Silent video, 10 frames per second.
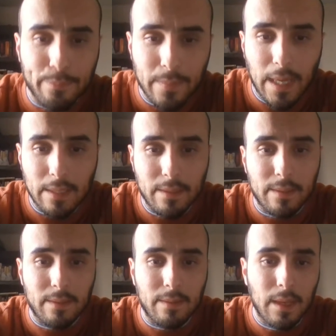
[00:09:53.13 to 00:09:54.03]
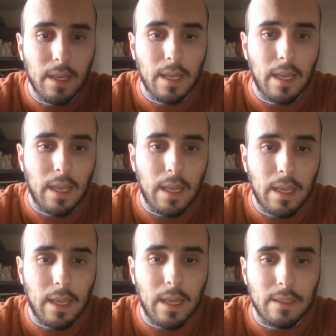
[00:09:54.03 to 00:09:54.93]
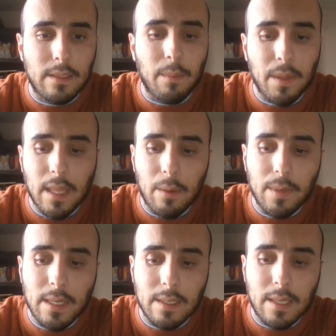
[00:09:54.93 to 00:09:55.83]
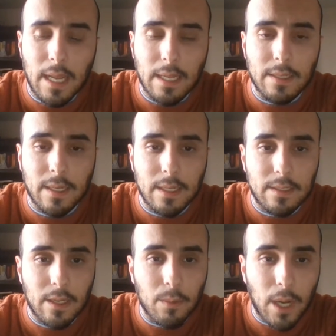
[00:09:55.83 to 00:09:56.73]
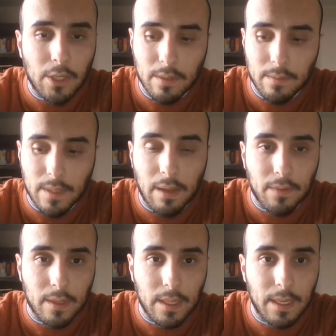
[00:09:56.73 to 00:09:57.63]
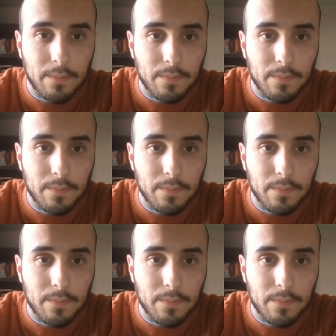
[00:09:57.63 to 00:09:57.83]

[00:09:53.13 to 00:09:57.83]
It's something that we need to take into consideration, definitely.